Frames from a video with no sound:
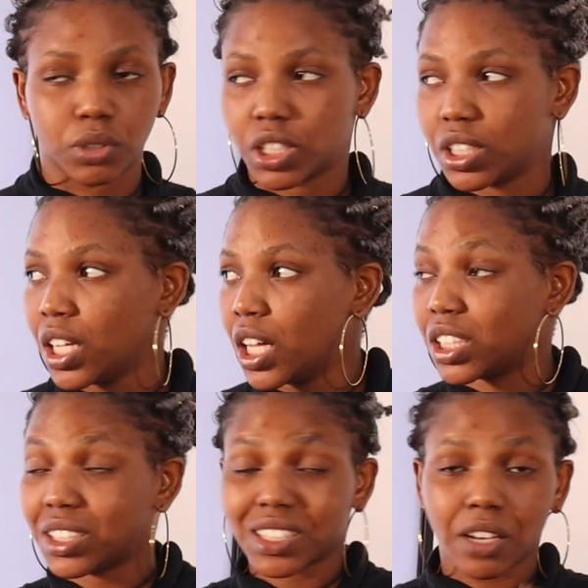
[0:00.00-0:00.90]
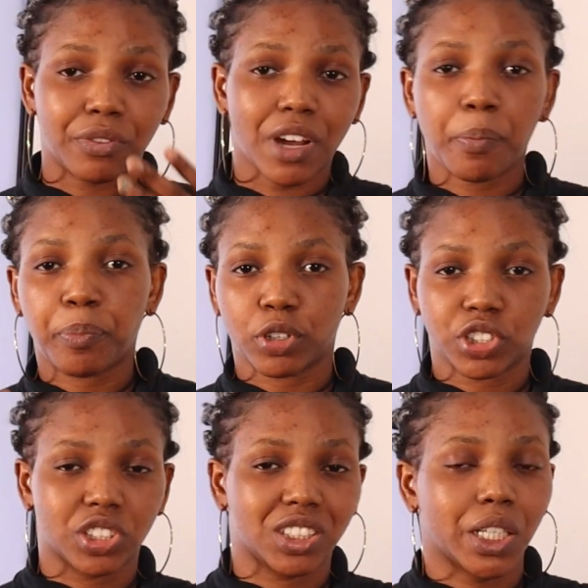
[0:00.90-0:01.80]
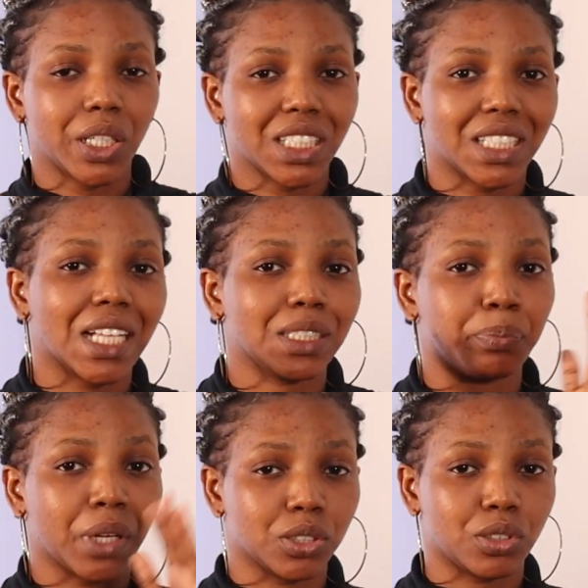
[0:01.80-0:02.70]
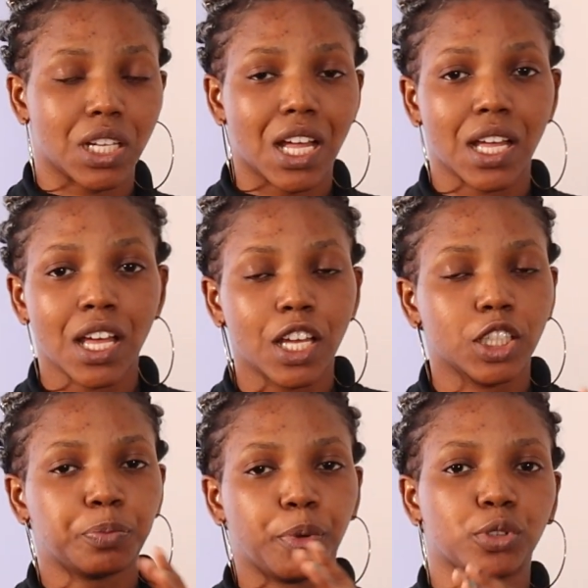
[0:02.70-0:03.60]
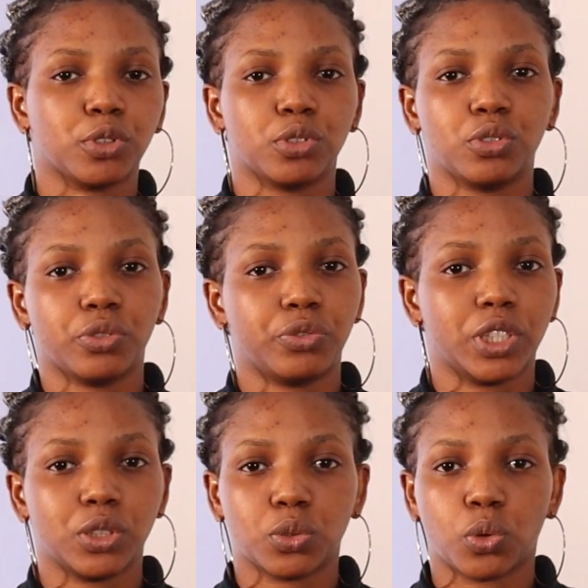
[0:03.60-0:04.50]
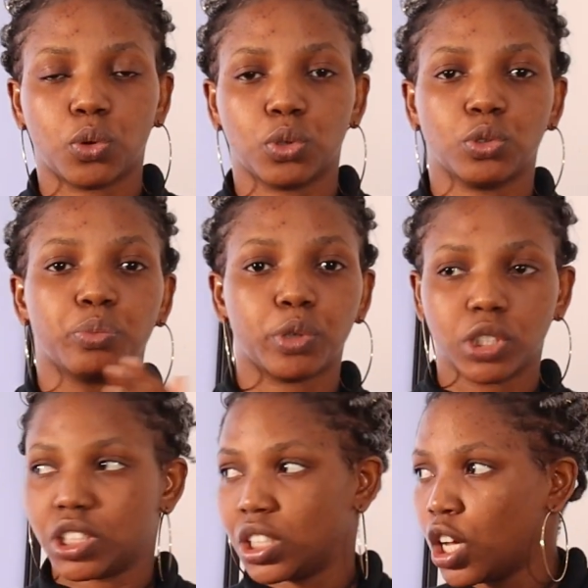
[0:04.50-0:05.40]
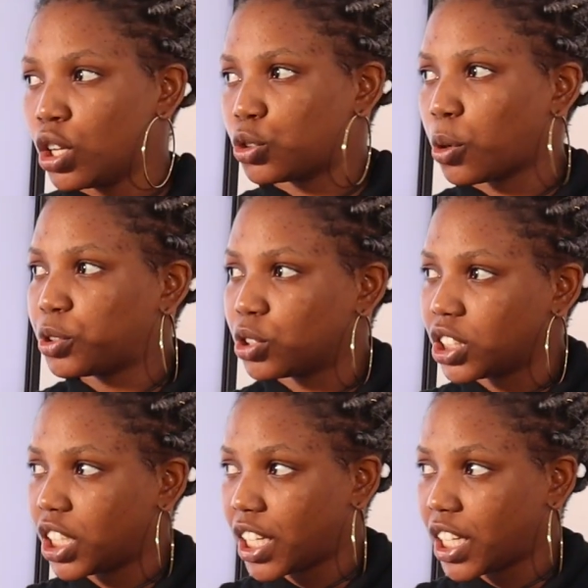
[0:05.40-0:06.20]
Okay, the several punches directed at a particular spot on your face or your body. So option